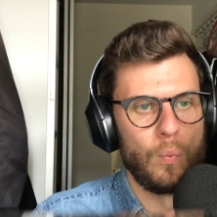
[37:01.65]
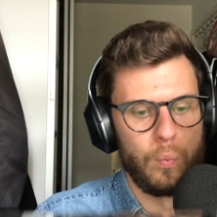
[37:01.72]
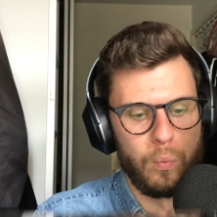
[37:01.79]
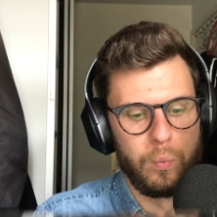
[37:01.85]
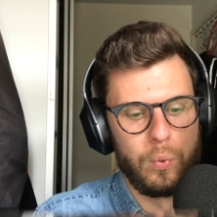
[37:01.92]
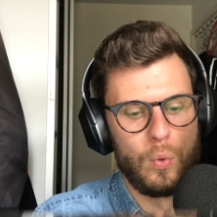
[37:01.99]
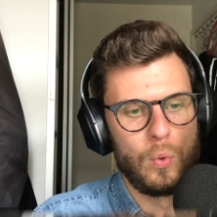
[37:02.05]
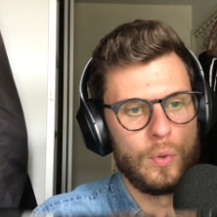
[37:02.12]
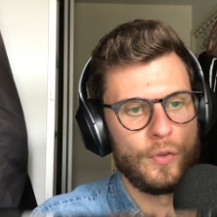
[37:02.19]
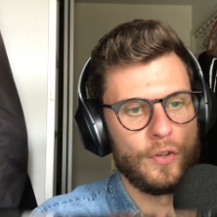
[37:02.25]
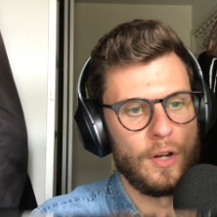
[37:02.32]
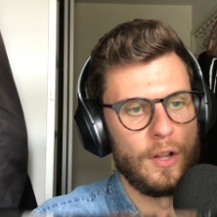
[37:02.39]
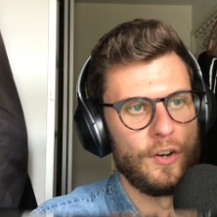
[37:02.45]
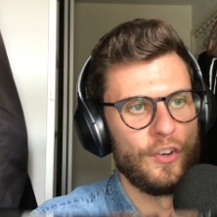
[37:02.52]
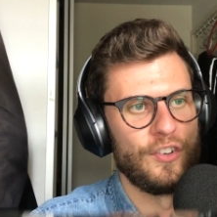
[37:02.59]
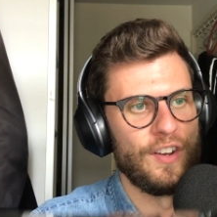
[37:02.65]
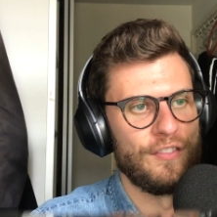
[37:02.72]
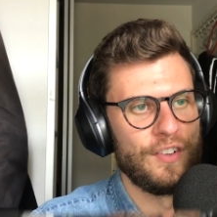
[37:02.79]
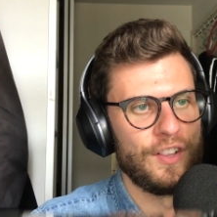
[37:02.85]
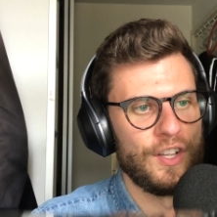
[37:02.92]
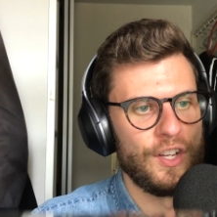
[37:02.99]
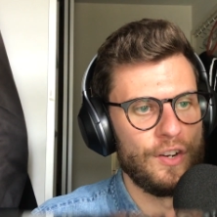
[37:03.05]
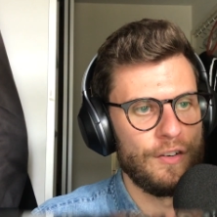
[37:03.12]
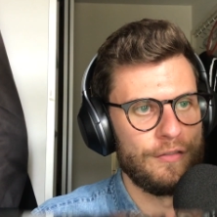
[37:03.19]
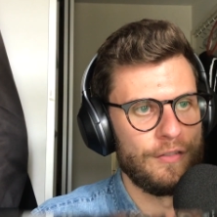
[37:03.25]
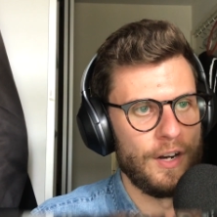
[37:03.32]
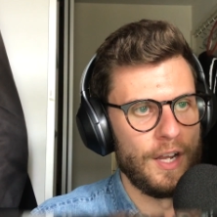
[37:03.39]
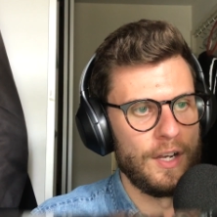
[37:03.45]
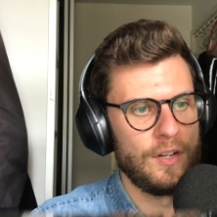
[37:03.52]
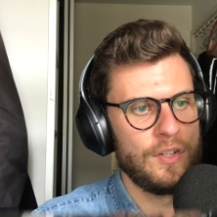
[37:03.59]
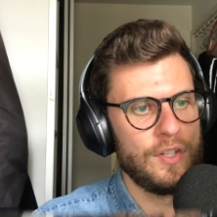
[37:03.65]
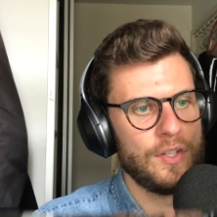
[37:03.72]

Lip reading: Google Scholar is definitely your friend.